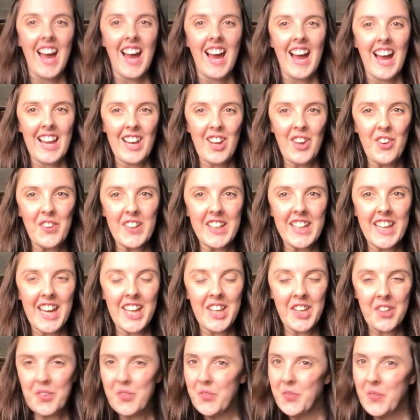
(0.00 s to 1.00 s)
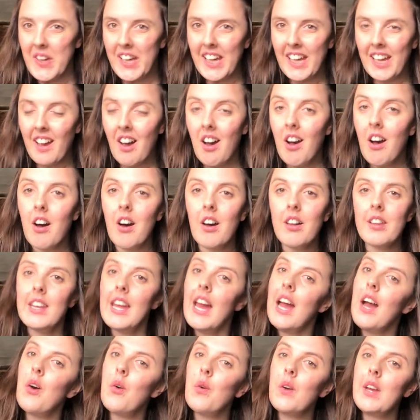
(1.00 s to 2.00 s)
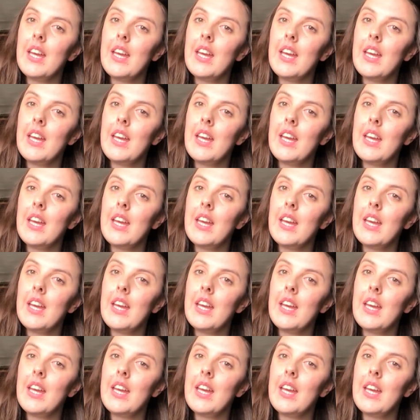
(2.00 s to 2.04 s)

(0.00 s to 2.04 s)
Hello again. We are now